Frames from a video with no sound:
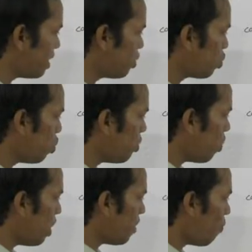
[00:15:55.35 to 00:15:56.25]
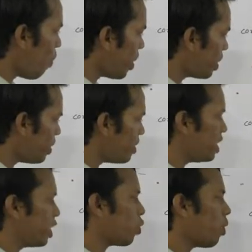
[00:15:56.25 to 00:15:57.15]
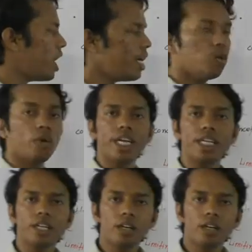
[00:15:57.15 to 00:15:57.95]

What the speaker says: then 2 mole of water is required to get